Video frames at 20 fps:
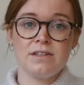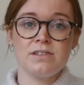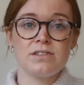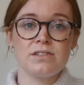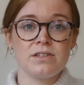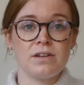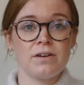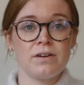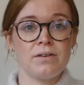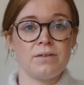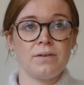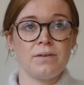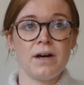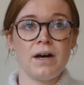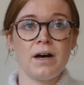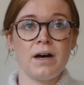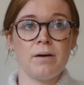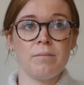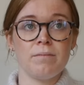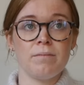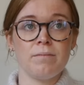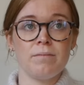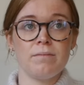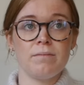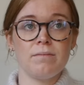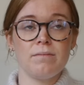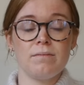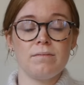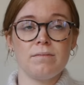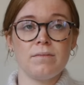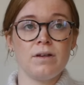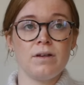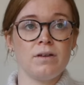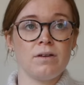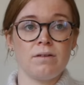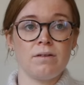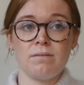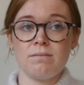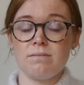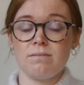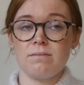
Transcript: So you know,